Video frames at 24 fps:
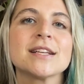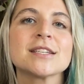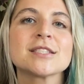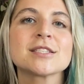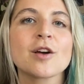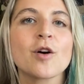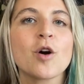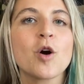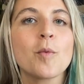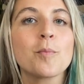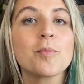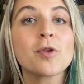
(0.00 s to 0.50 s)

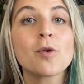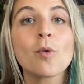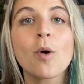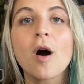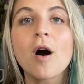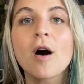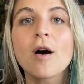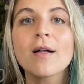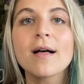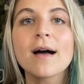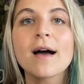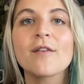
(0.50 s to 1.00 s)
So hope you
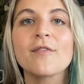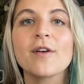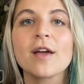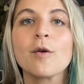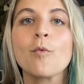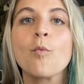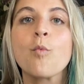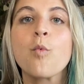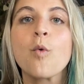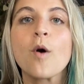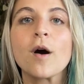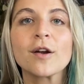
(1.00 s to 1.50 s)
all have a
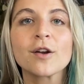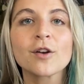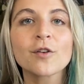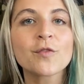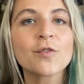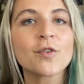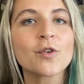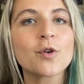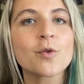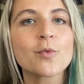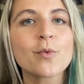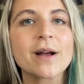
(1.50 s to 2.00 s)

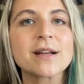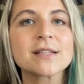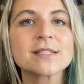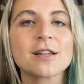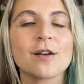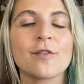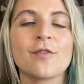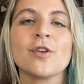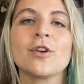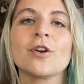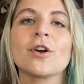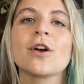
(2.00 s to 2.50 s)
wonderful rest
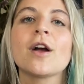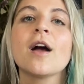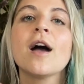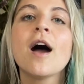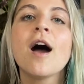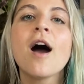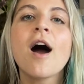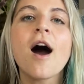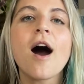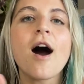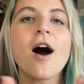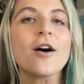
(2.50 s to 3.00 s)
of your
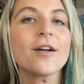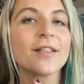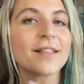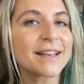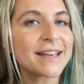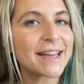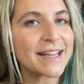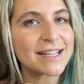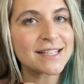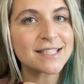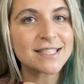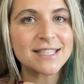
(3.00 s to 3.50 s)

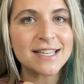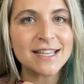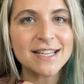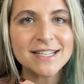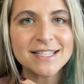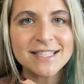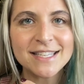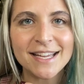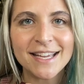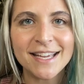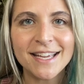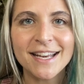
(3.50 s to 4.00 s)
holiday
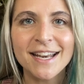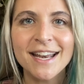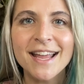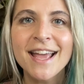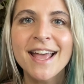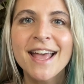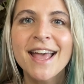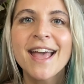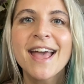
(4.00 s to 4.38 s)
season,